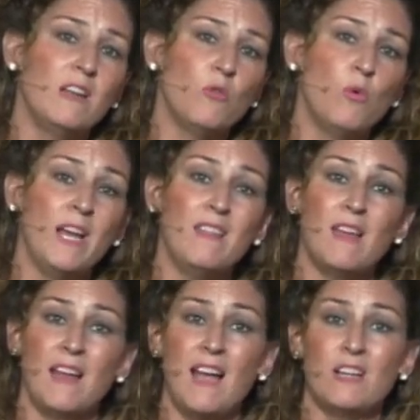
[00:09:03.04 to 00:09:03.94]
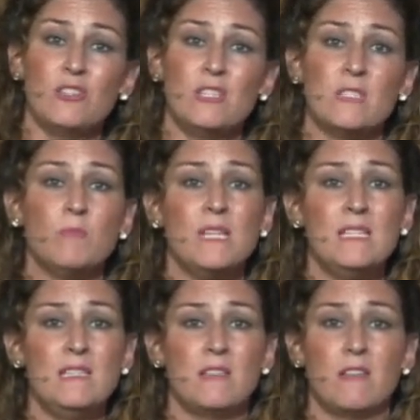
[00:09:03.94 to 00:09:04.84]
in a way that actually is
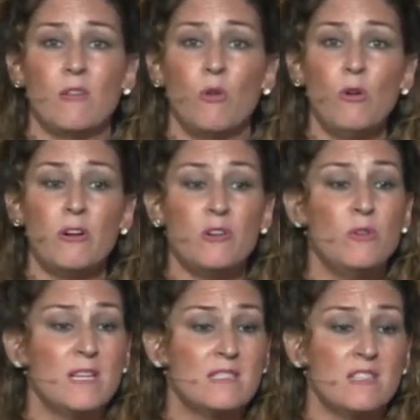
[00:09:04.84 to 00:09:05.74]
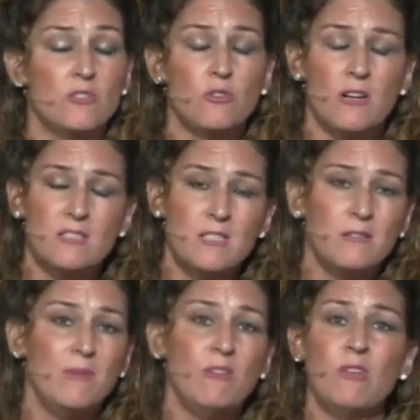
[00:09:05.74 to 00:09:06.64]
pleasing to the Lord who has entrusted
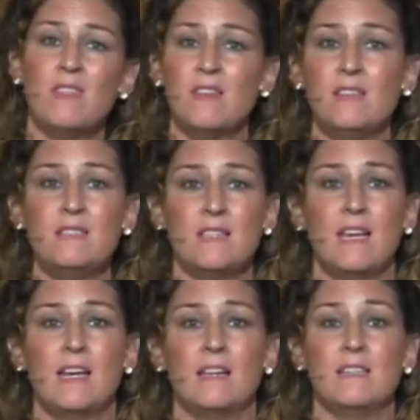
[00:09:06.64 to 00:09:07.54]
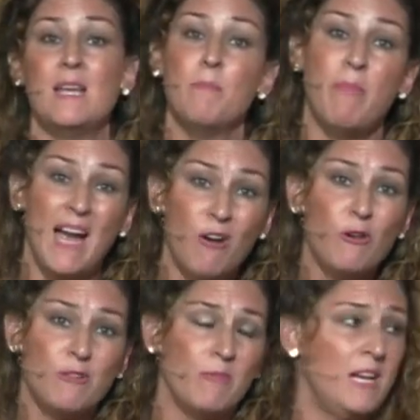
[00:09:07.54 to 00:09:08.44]
me with this and
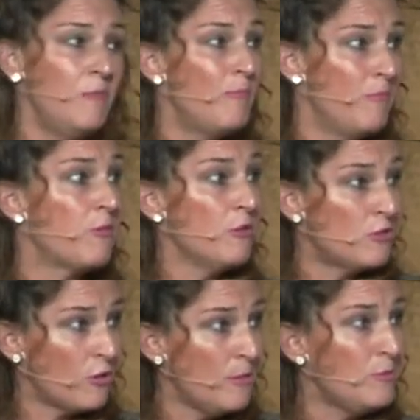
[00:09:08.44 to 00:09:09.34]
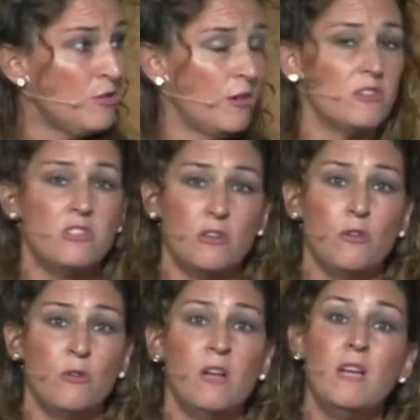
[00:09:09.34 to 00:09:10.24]
empowered me through scripture
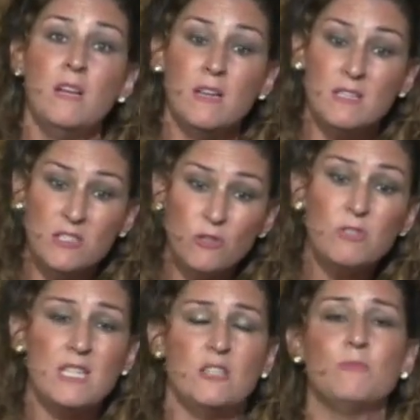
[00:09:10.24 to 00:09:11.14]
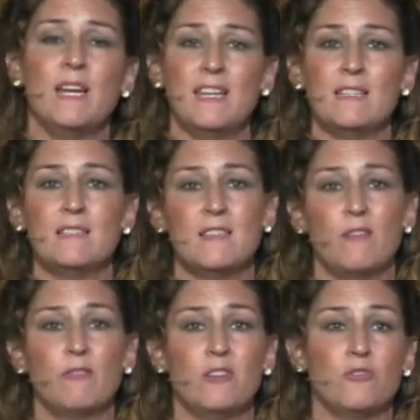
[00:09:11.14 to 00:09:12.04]
to yeah. to teach my kids
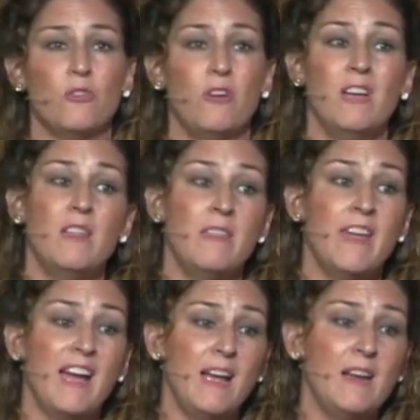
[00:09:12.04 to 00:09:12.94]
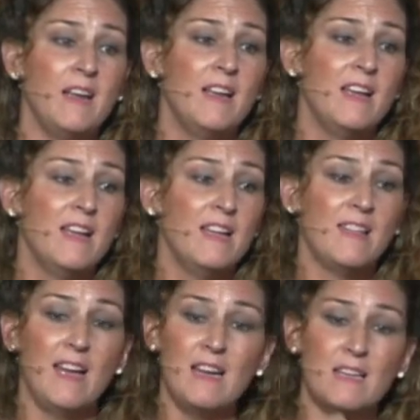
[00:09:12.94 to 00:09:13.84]
self-control. And that
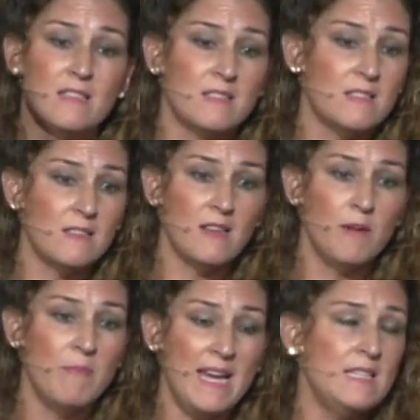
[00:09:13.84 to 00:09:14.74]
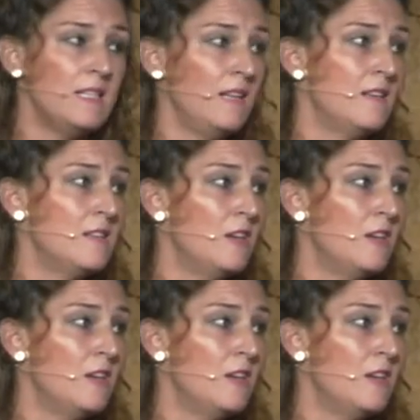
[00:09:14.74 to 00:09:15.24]
that is amazing to